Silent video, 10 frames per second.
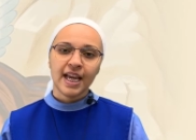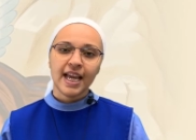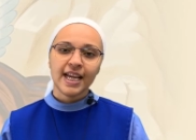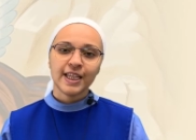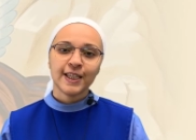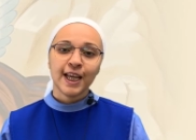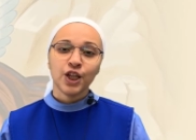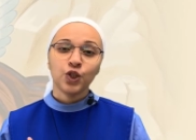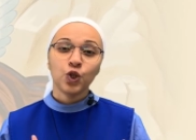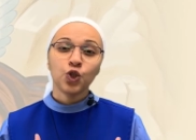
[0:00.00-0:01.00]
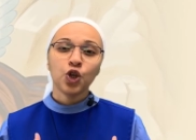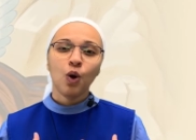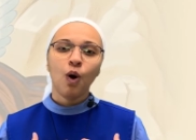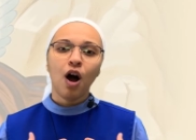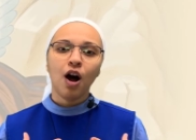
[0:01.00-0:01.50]
it's to
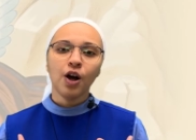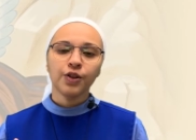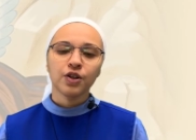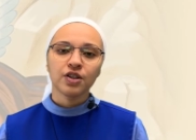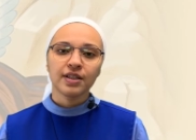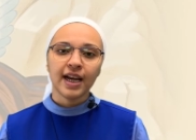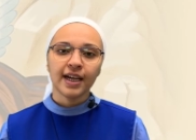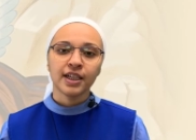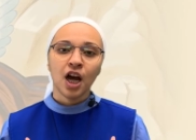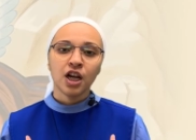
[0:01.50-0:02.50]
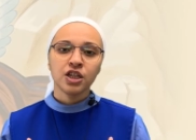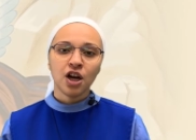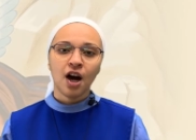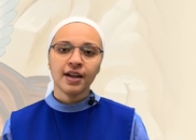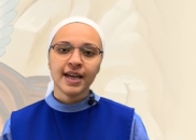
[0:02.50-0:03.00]
show others that
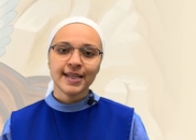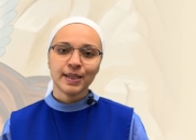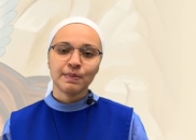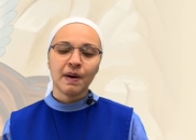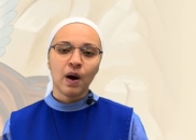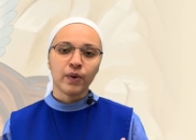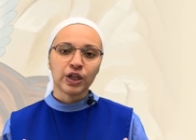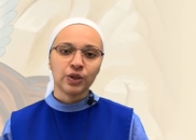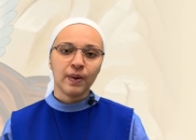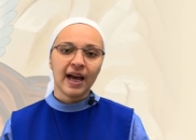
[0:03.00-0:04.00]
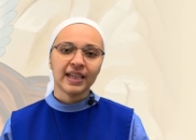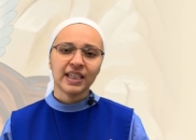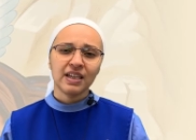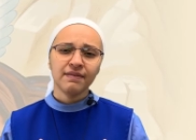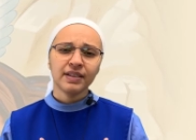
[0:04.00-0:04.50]
God has power to act
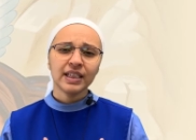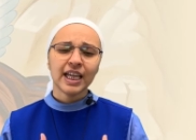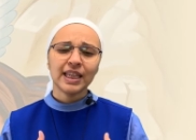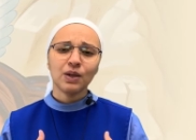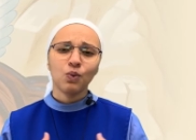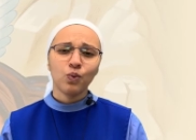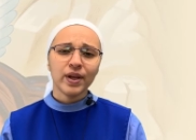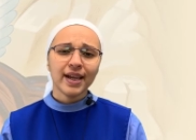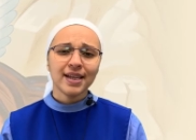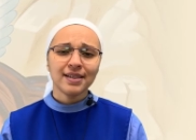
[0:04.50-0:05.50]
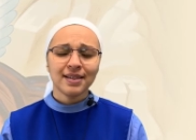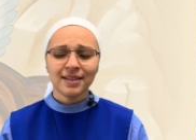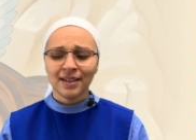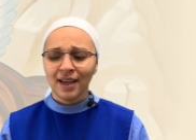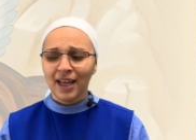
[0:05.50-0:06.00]
even in the
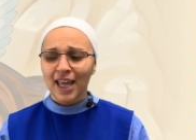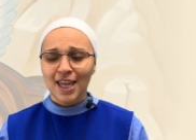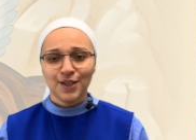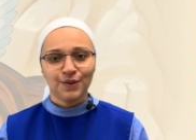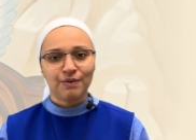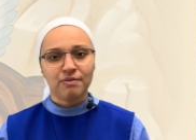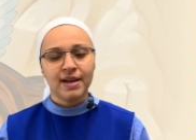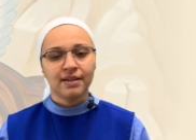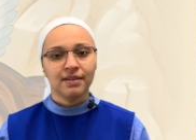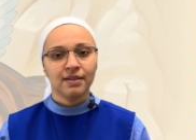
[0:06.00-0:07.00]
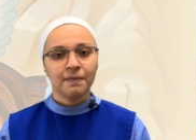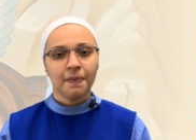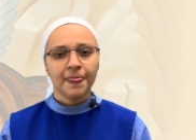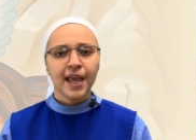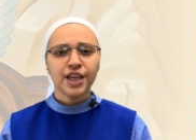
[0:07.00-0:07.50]
weakest instrument.
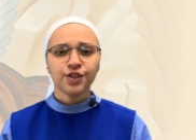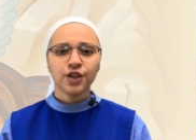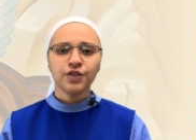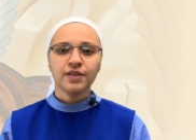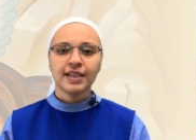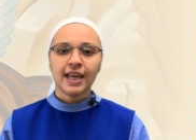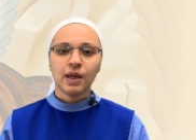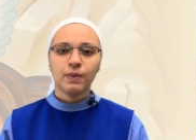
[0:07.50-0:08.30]
It's not to say that